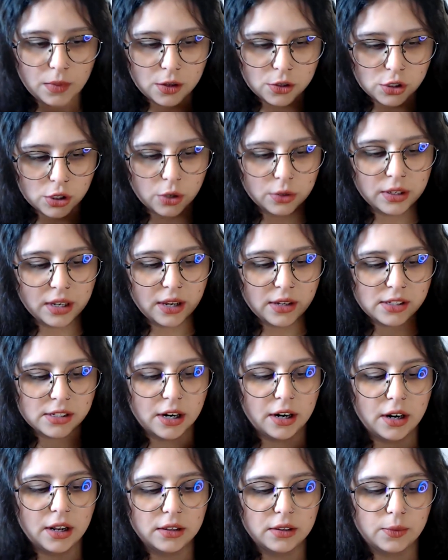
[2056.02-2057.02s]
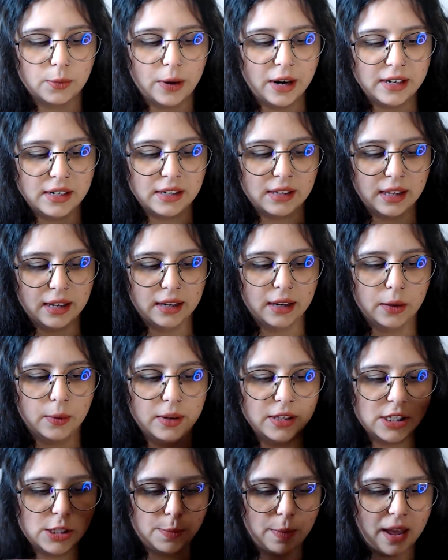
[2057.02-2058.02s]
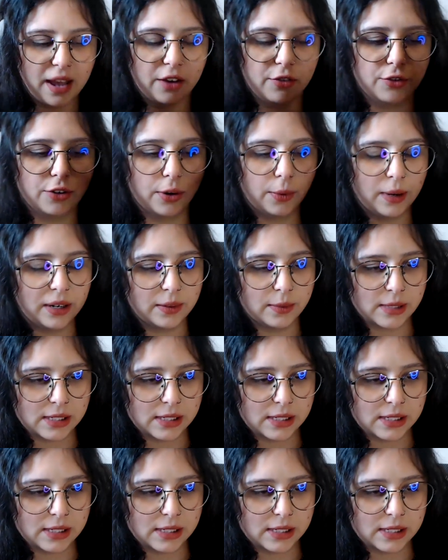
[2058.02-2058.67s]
So they started writing like a Quint spec for what